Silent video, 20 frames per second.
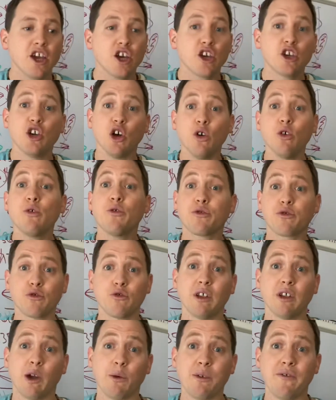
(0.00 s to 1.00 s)
Go through
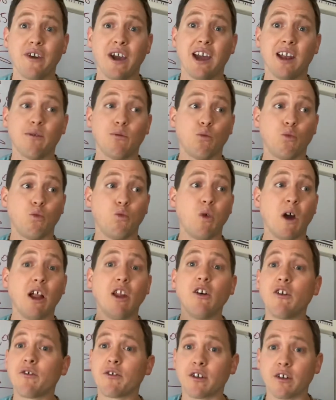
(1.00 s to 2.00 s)
that. We've had well
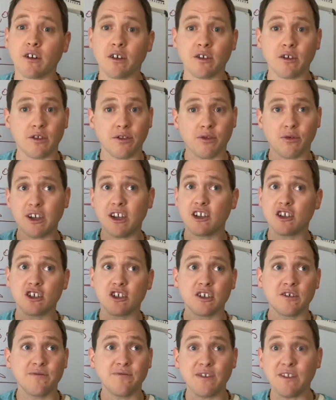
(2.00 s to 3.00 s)
over
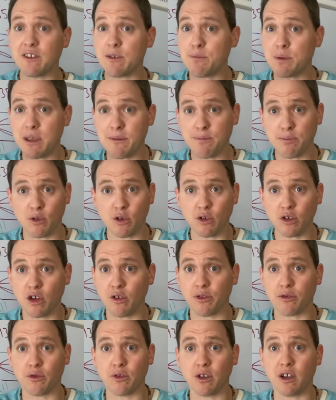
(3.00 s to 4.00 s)
350 people go
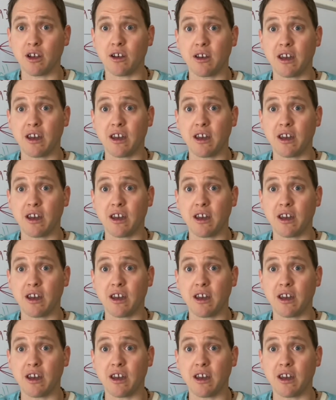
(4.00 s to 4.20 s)
through it.